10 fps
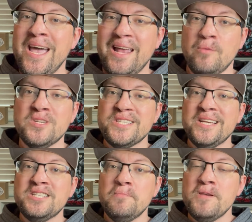and it was
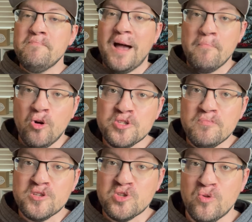sent to me by
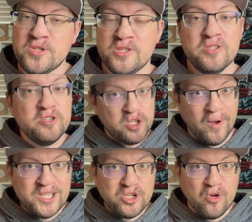multiple sources. So
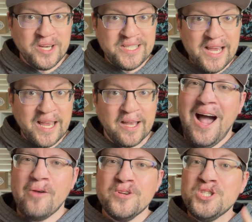I started digging.
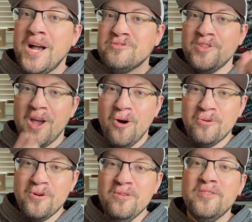I reached out to the
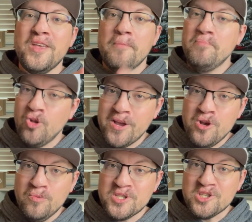owner, the employee who was